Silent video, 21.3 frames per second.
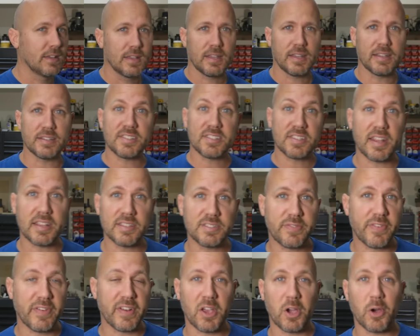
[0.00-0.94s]
In today's
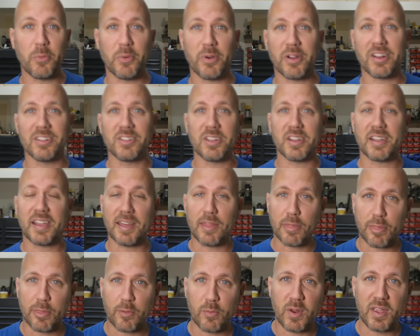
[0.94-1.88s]
video, we're gonna look
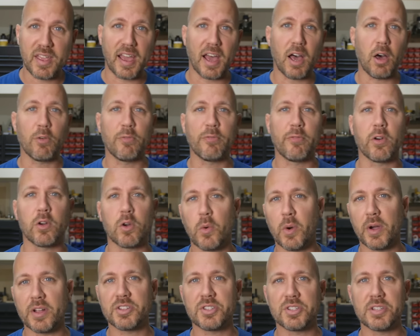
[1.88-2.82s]
at three helpful
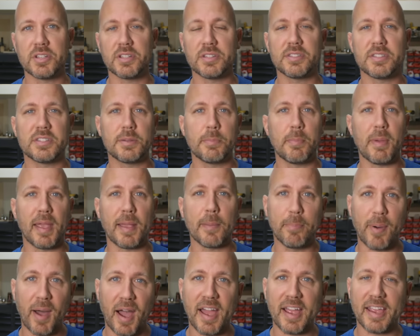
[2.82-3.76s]
questions to
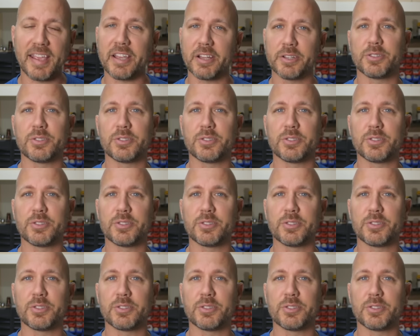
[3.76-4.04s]
make buying a